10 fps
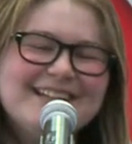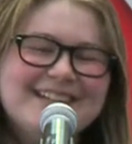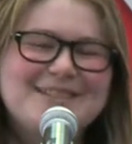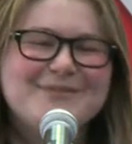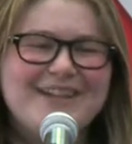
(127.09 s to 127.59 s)

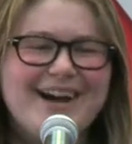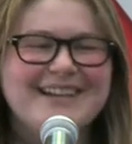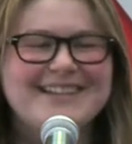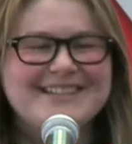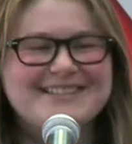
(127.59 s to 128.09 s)
let's be
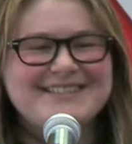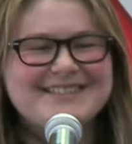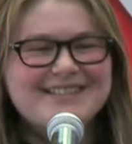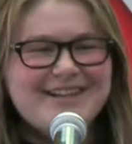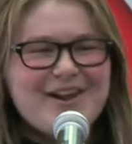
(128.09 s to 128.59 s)
honest,
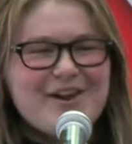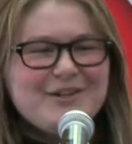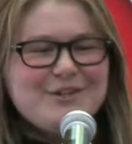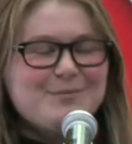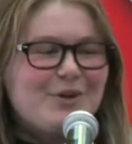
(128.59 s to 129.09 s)

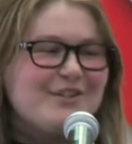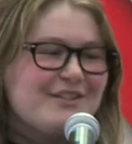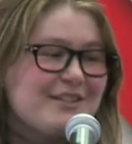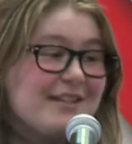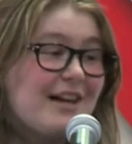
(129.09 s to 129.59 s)
you're more
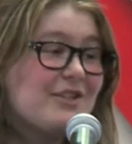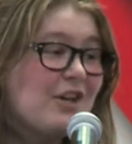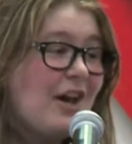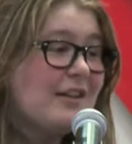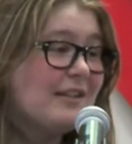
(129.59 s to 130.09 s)
than just hot
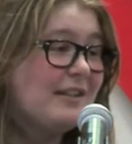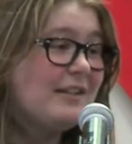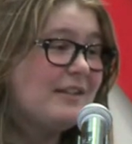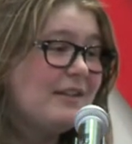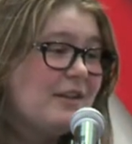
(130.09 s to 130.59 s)

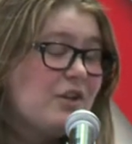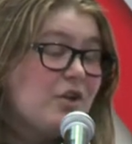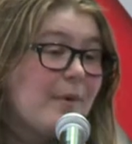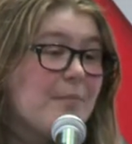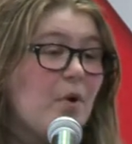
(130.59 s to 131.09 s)
chocolate.
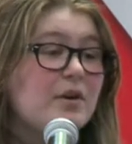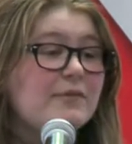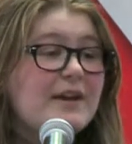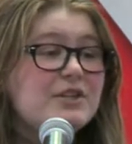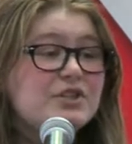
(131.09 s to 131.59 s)
You're my
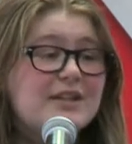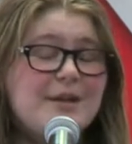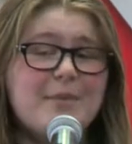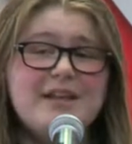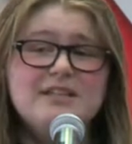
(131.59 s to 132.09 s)
motivation
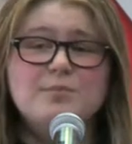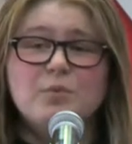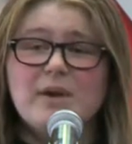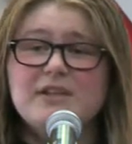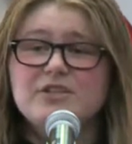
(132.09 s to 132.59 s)
and my
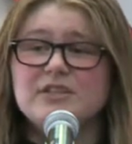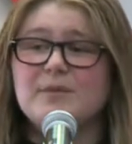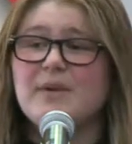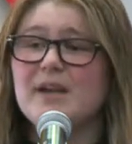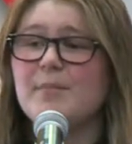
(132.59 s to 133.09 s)
inspiration
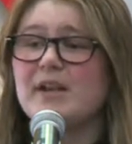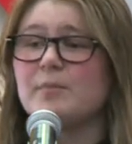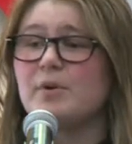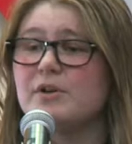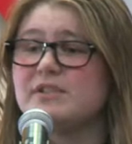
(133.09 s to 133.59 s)
to be a better
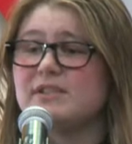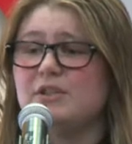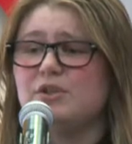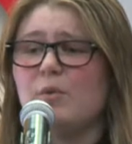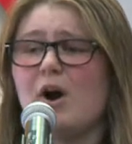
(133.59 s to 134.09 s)

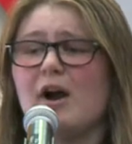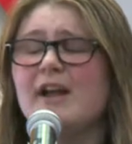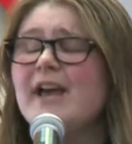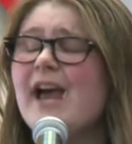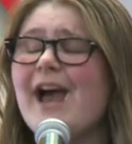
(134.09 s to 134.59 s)
person. You are
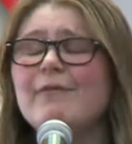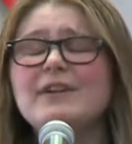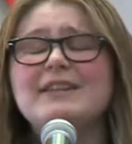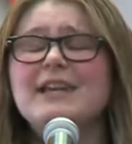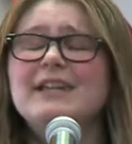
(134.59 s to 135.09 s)

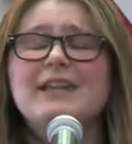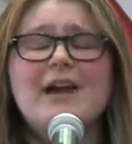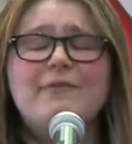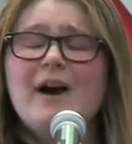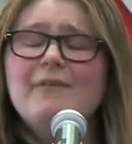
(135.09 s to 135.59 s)
everything in
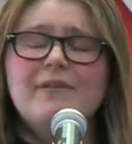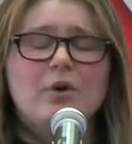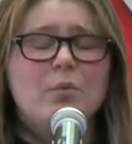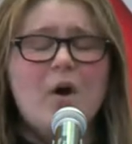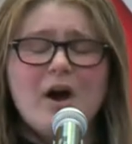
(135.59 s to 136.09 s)
life I've
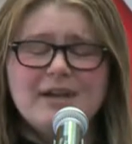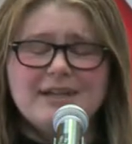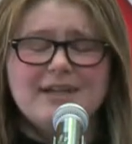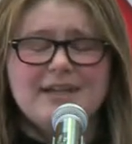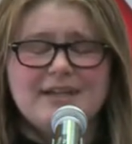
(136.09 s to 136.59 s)
ever
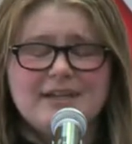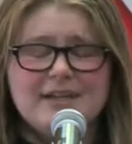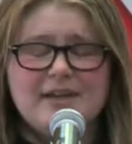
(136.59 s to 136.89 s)
wanted.